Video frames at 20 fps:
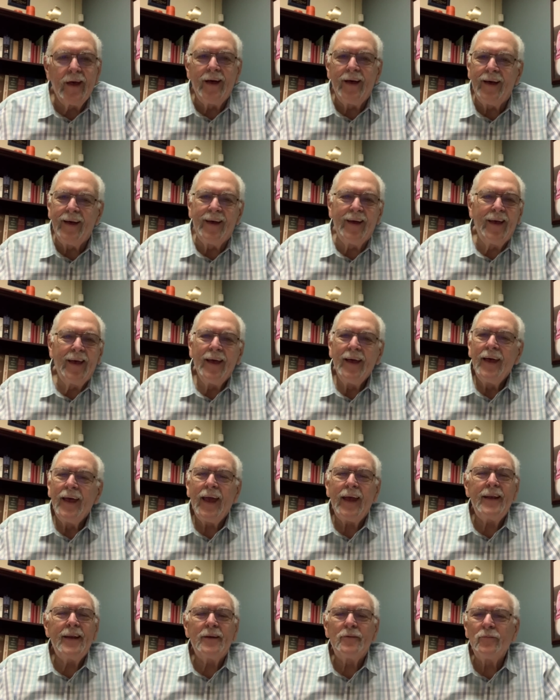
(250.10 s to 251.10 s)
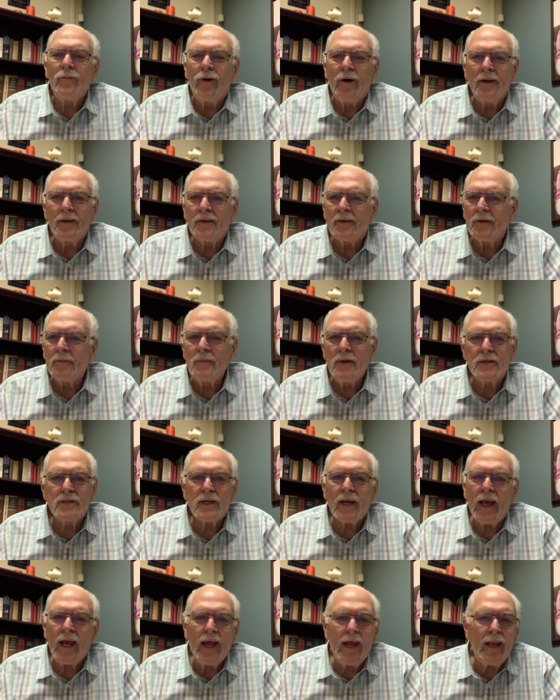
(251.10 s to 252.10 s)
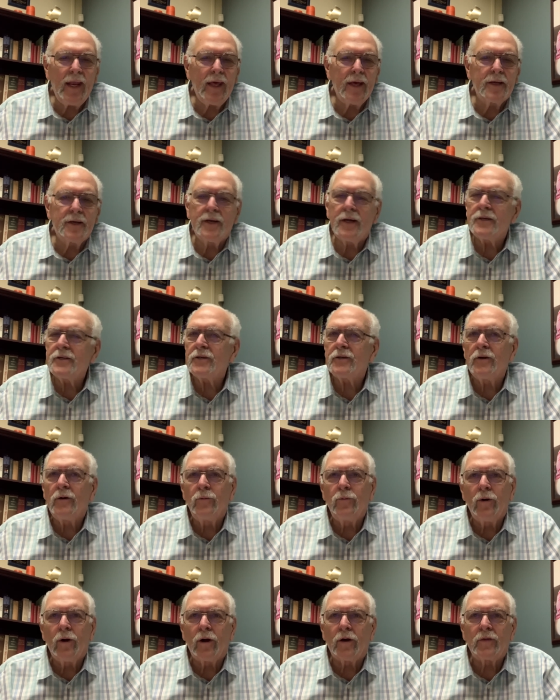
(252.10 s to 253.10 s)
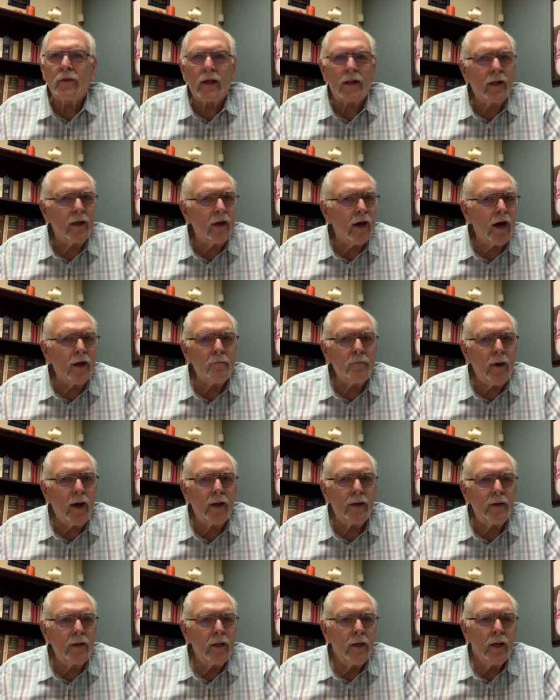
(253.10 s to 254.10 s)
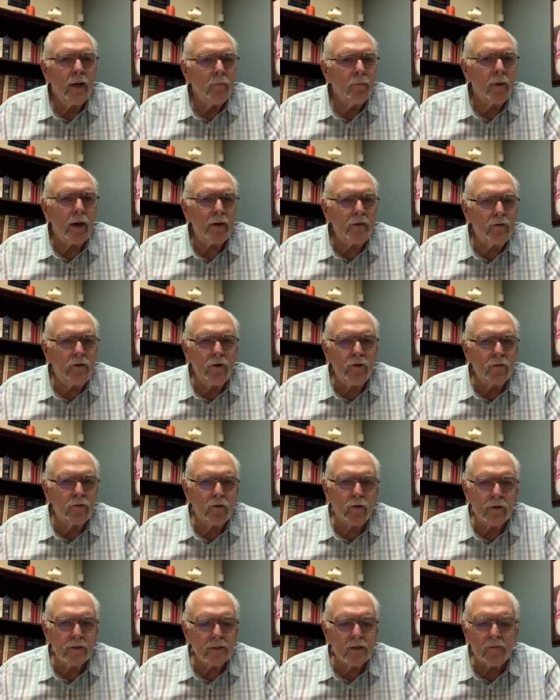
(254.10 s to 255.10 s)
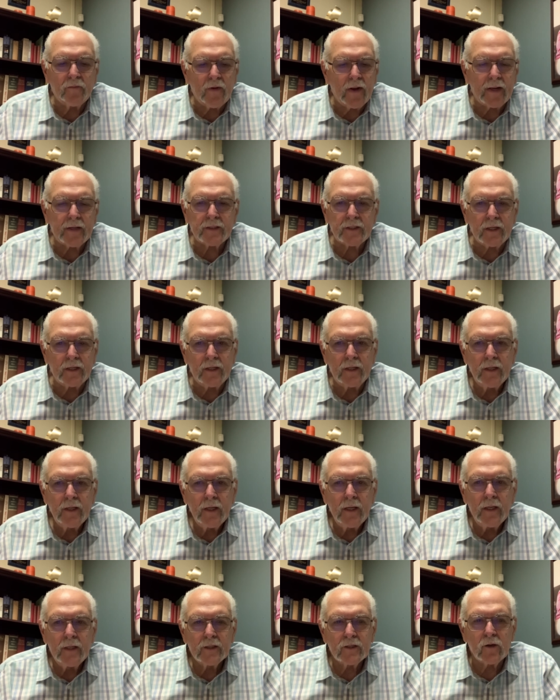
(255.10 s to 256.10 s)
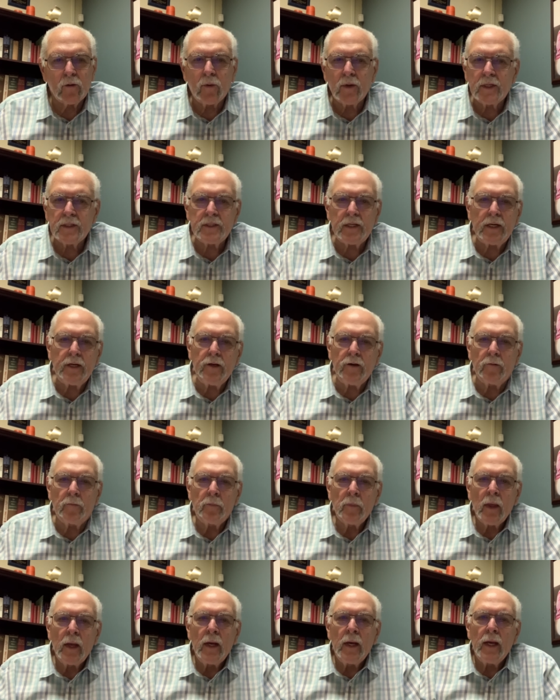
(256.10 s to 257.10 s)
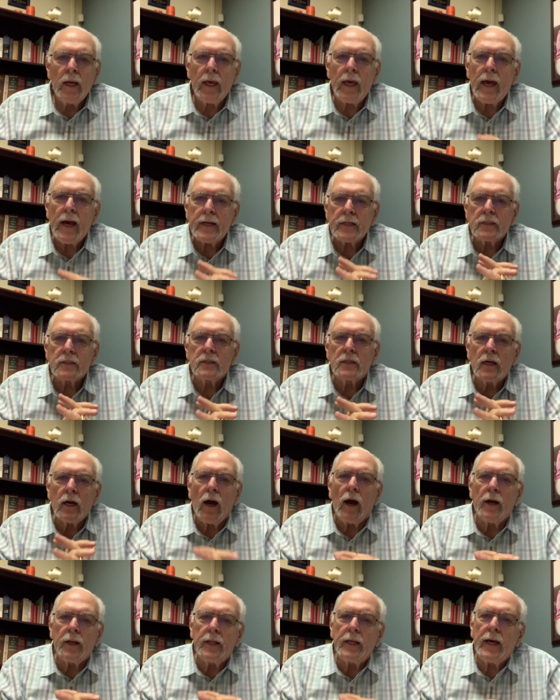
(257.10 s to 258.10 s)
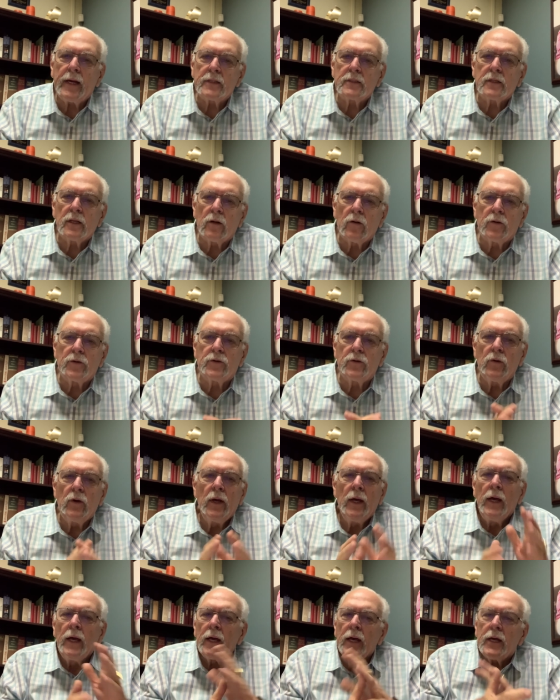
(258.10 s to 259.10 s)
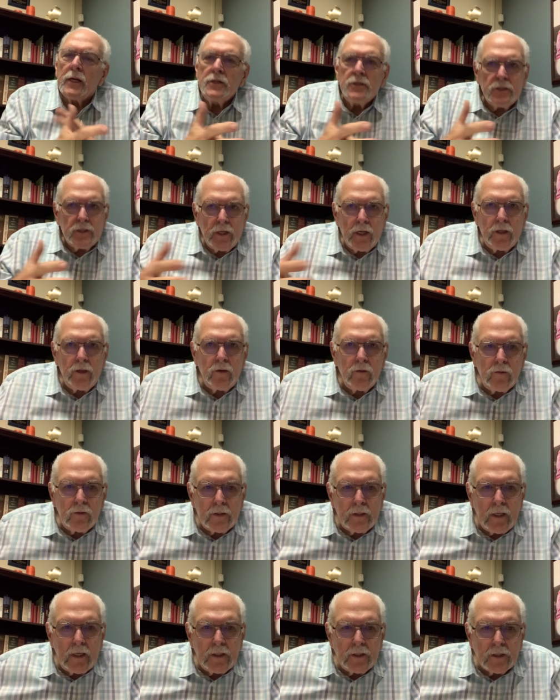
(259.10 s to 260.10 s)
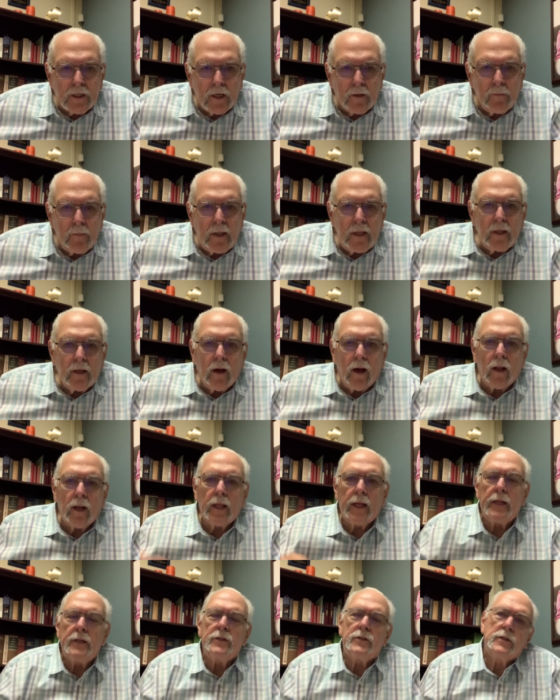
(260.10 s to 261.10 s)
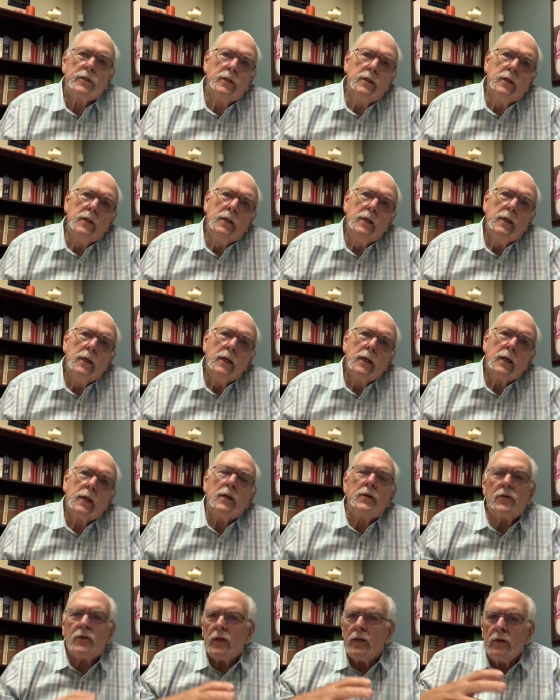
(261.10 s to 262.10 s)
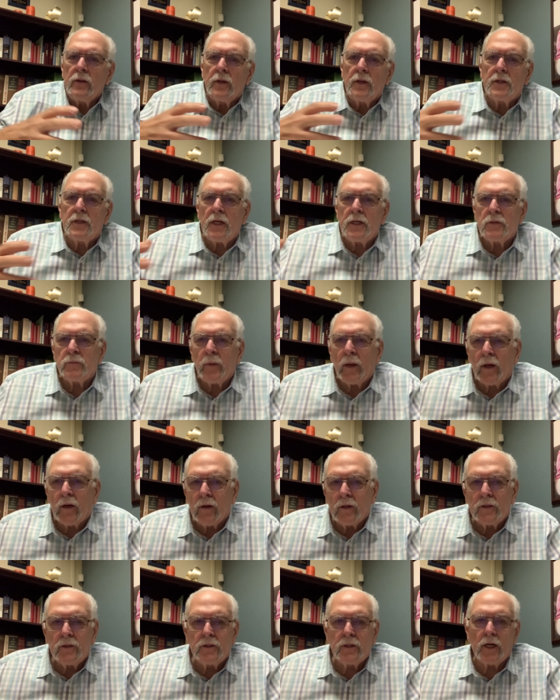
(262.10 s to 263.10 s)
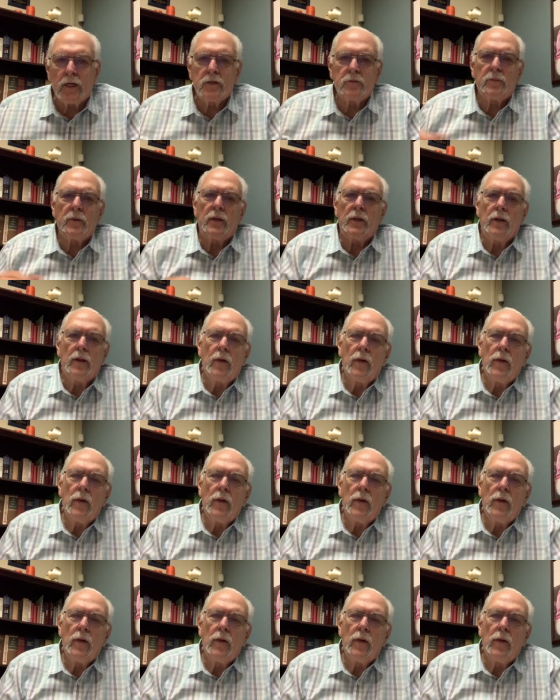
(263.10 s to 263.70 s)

he didn't want to miss any additional work that God might, might do through his affliction. So what does he do? He asked God, he asked the Lord to continue teaching me knowledge, continue to teach me good judgment.